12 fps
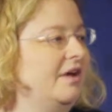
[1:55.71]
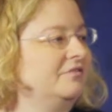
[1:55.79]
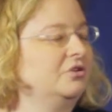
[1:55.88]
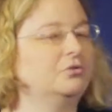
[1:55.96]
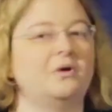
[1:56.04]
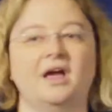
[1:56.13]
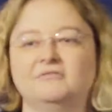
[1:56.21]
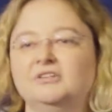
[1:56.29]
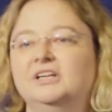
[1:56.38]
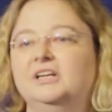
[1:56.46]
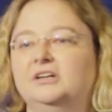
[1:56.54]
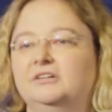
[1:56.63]
revenue
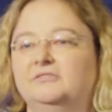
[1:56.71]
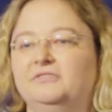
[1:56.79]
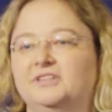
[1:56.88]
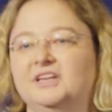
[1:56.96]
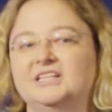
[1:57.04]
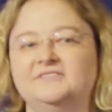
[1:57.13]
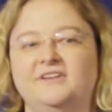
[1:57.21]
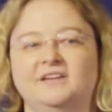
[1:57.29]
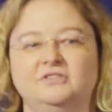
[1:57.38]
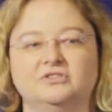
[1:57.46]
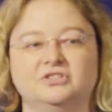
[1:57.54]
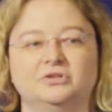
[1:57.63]
every year for the next
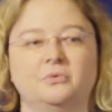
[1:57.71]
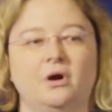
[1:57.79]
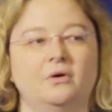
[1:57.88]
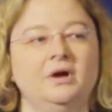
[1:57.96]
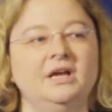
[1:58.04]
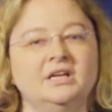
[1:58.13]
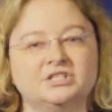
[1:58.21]
5 years in a row.